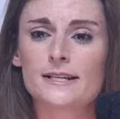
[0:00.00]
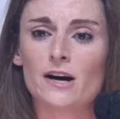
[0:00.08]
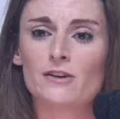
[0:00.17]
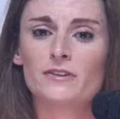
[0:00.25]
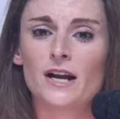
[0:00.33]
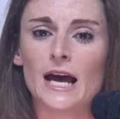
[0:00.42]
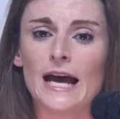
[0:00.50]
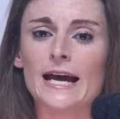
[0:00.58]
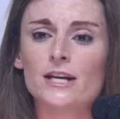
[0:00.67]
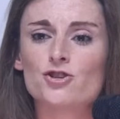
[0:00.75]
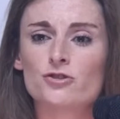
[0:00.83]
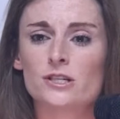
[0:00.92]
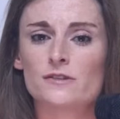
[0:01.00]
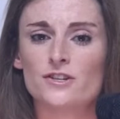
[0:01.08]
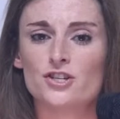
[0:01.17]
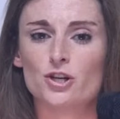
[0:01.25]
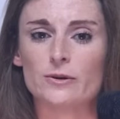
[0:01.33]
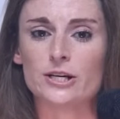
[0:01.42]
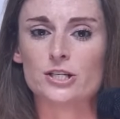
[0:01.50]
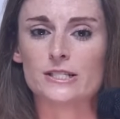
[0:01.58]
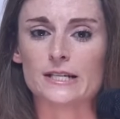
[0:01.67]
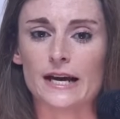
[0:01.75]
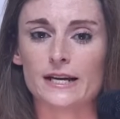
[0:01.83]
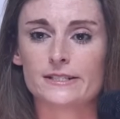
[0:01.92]
itself in a hatred of the Jewish
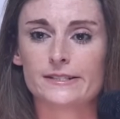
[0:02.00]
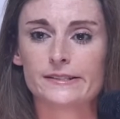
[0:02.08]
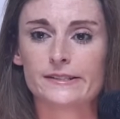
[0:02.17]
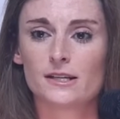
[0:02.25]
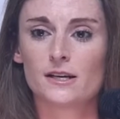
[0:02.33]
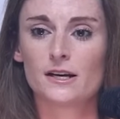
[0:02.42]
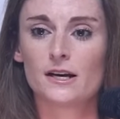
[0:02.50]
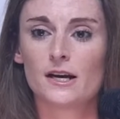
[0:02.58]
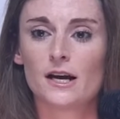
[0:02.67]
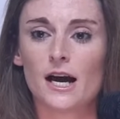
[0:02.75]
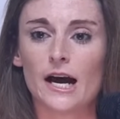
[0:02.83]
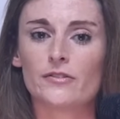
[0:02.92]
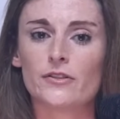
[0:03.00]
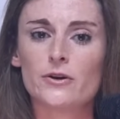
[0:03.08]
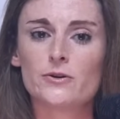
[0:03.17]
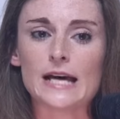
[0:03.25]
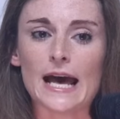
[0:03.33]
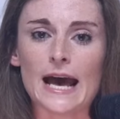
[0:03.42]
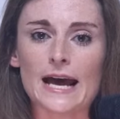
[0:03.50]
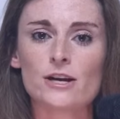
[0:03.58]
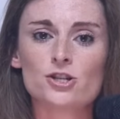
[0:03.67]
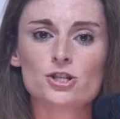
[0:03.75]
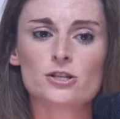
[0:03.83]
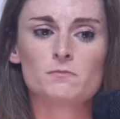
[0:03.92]
state. And those
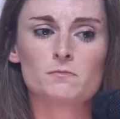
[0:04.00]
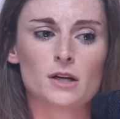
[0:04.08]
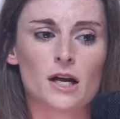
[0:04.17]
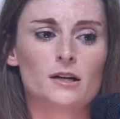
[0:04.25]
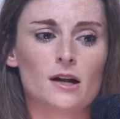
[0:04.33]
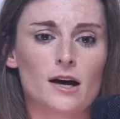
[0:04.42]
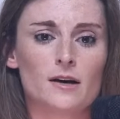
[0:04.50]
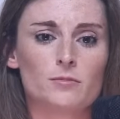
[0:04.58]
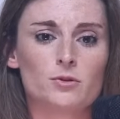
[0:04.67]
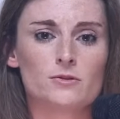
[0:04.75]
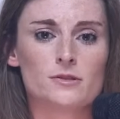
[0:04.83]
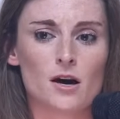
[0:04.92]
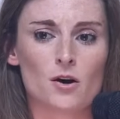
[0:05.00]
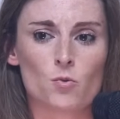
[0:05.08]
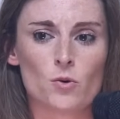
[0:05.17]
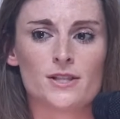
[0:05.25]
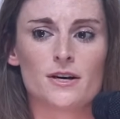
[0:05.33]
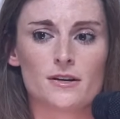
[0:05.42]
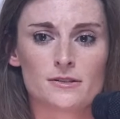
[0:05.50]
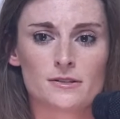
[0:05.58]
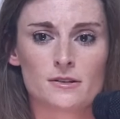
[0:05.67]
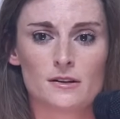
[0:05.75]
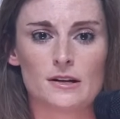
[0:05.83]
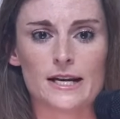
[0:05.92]
ancient blood libels are with
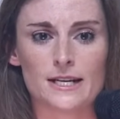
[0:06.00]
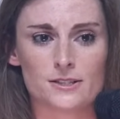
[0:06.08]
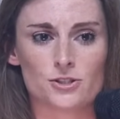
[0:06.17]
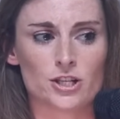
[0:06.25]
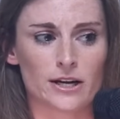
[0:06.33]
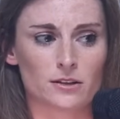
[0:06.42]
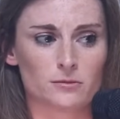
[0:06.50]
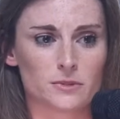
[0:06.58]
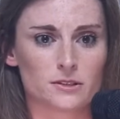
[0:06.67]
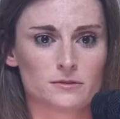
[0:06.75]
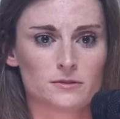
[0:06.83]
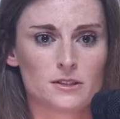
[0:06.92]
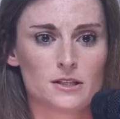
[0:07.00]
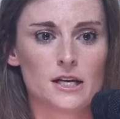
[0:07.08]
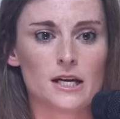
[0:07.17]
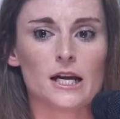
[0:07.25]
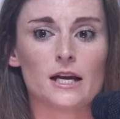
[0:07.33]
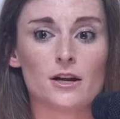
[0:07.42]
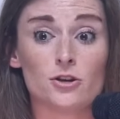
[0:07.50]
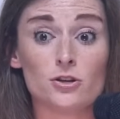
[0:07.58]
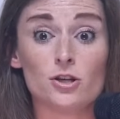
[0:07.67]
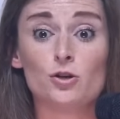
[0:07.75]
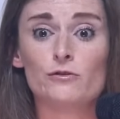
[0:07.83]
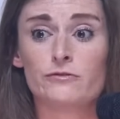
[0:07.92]
us, ladies and gentlemen, in a
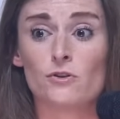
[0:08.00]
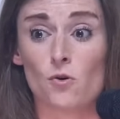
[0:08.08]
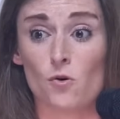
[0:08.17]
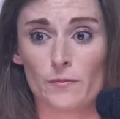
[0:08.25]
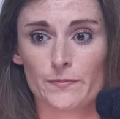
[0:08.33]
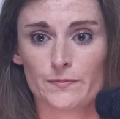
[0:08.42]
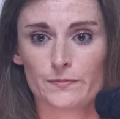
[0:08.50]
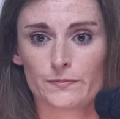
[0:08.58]
new form.